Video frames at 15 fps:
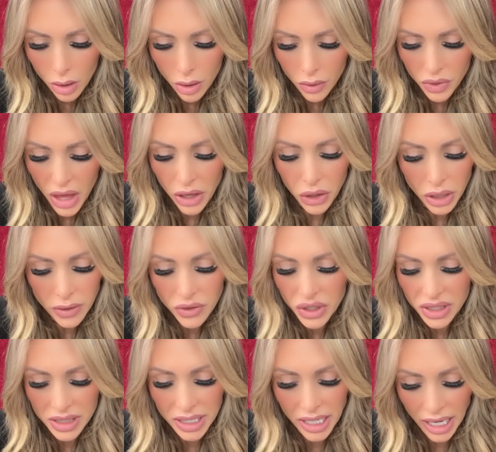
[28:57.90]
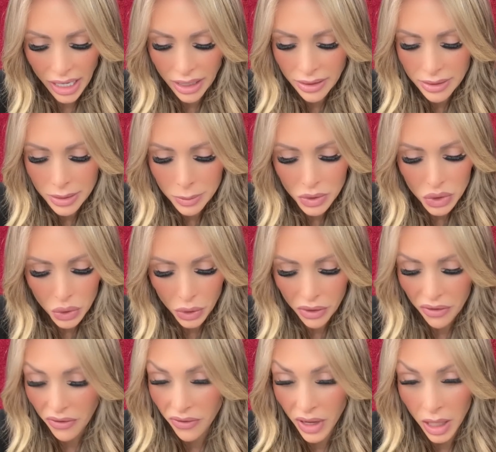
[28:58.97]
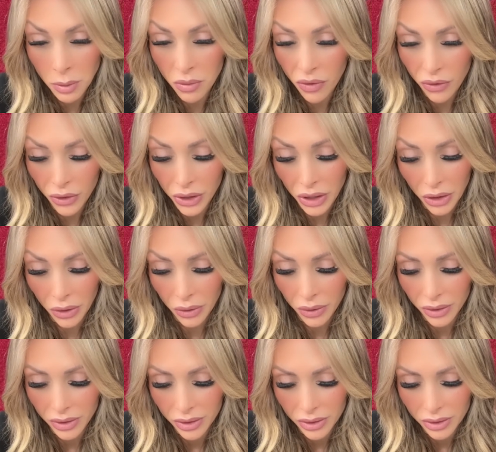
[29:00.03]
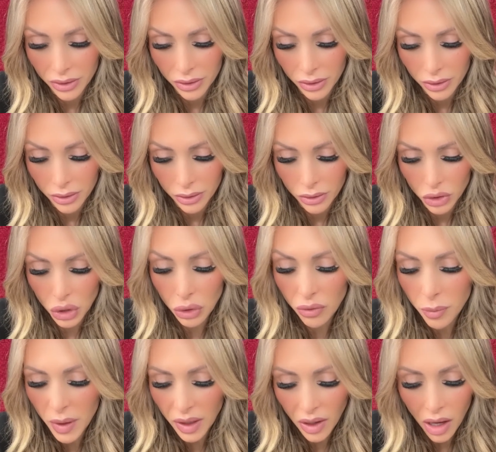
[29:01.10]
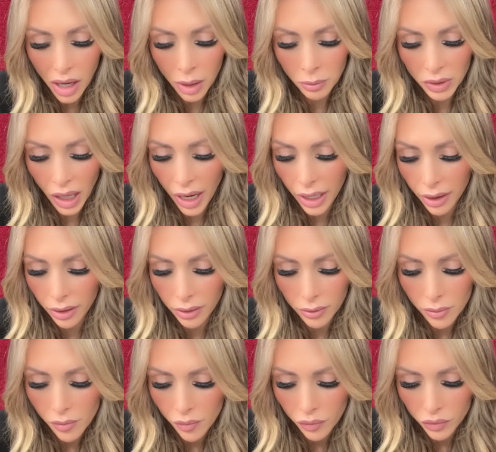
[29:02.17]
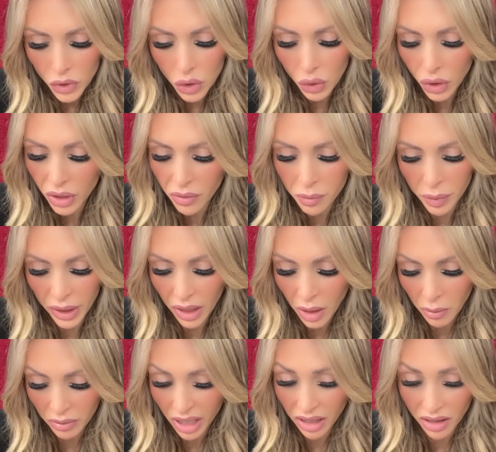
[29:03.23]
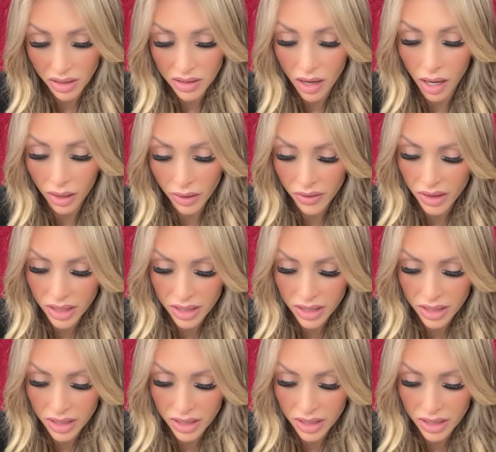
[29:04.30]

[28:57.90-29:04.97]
They could have just gained some sort of fame for you. You could have become like the talk of the